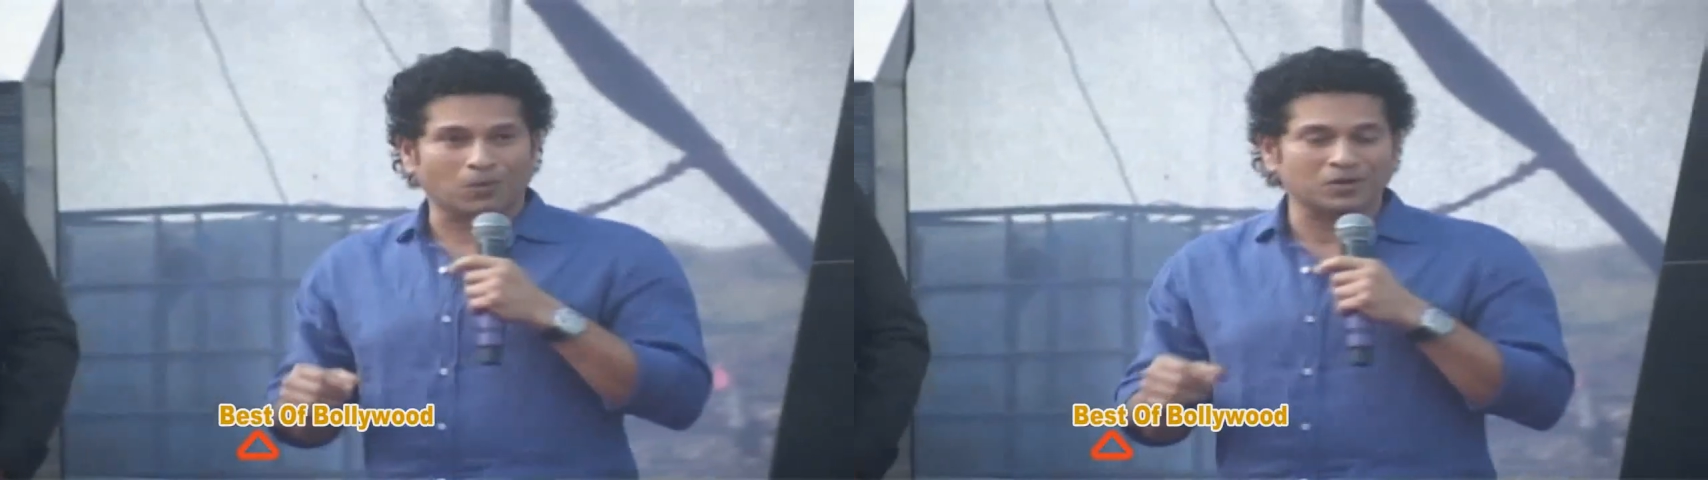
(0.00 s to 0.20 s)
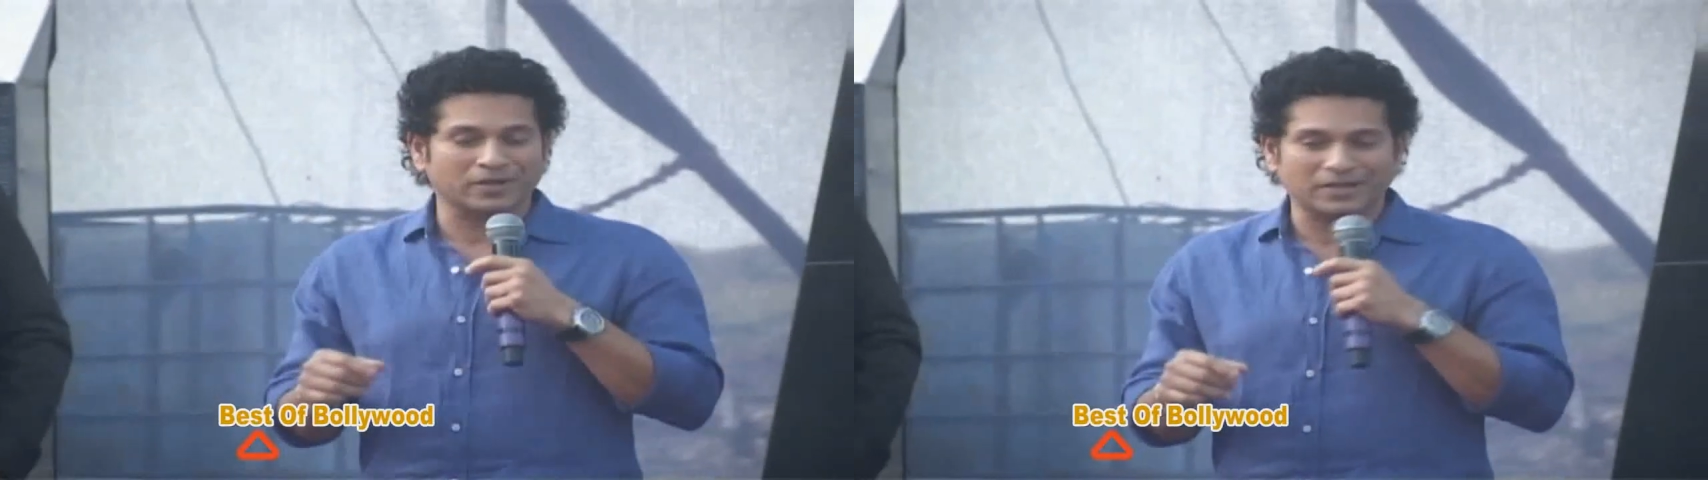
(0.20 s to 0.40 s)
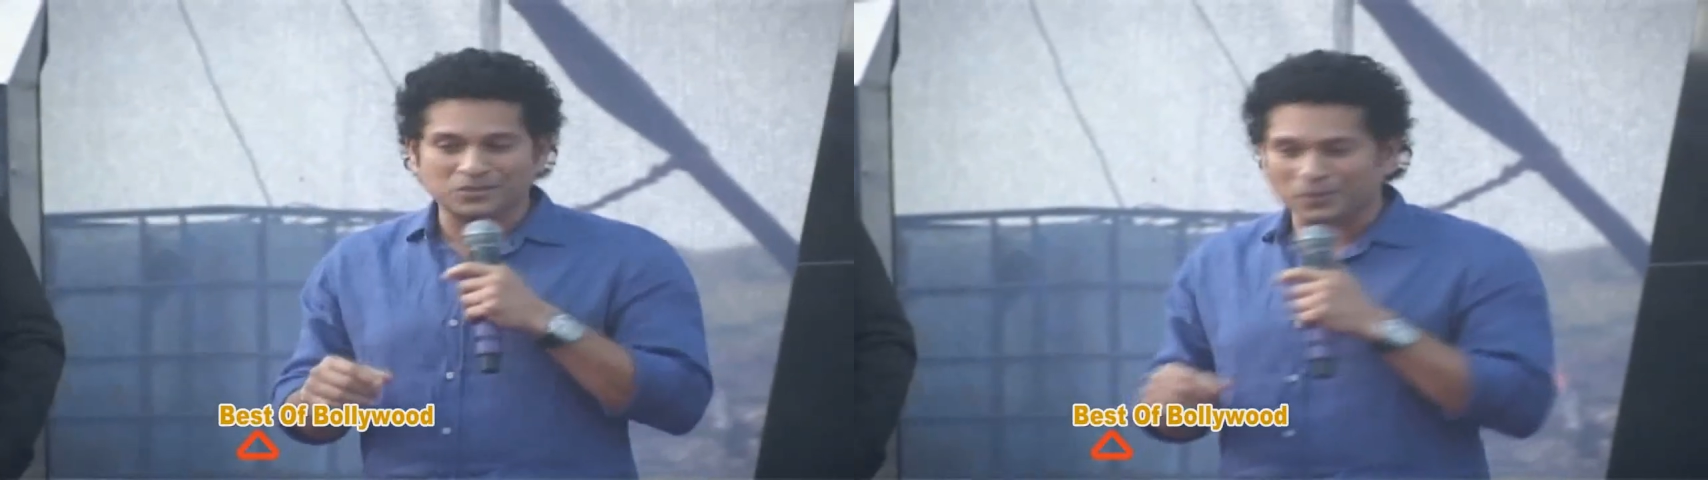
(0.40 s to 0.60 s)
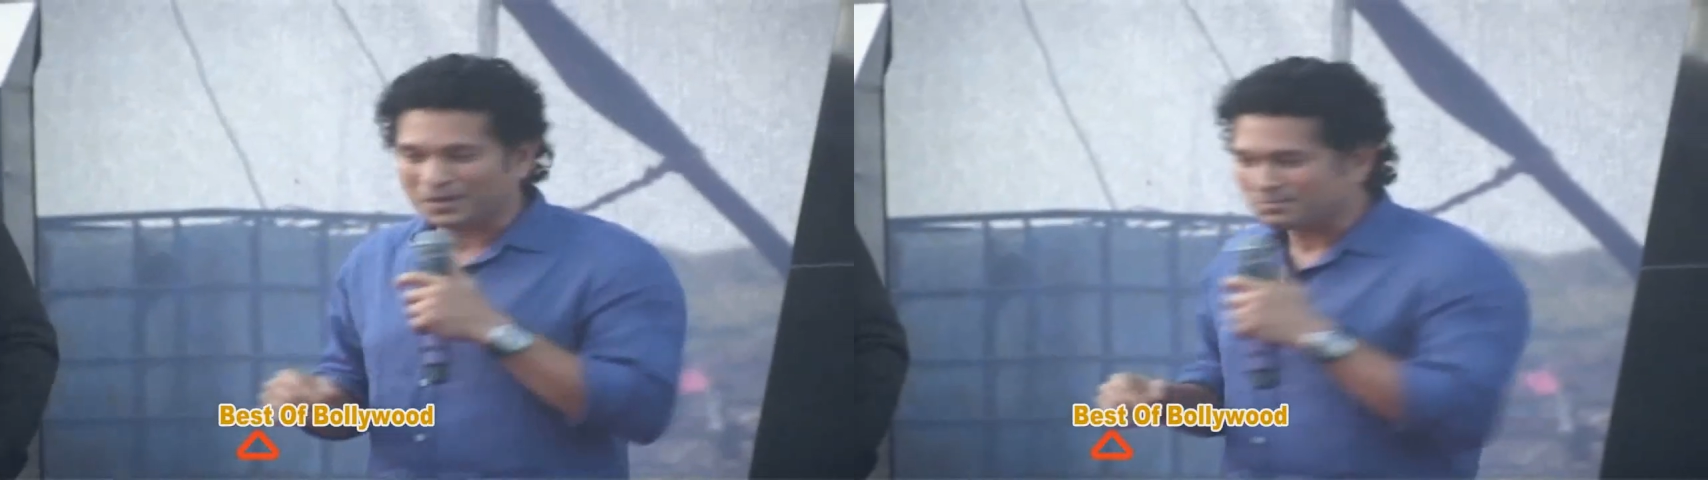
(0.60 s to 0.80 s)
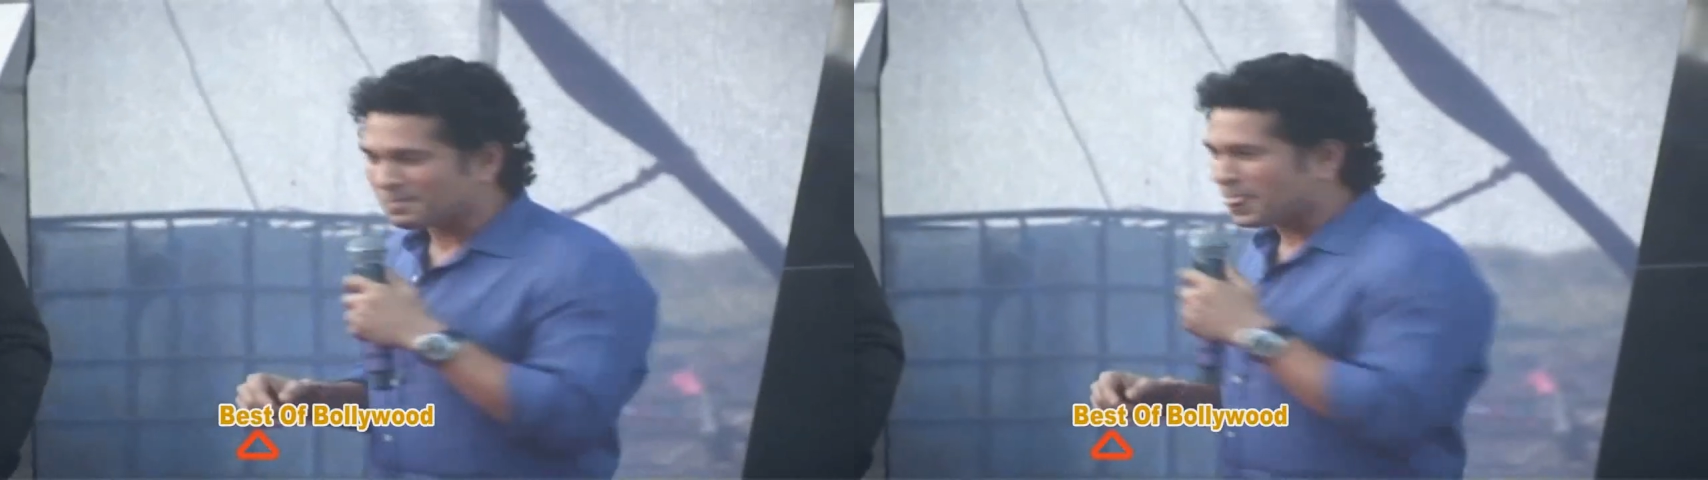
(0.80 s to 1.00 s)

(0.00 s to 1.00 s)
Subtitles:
of water as well,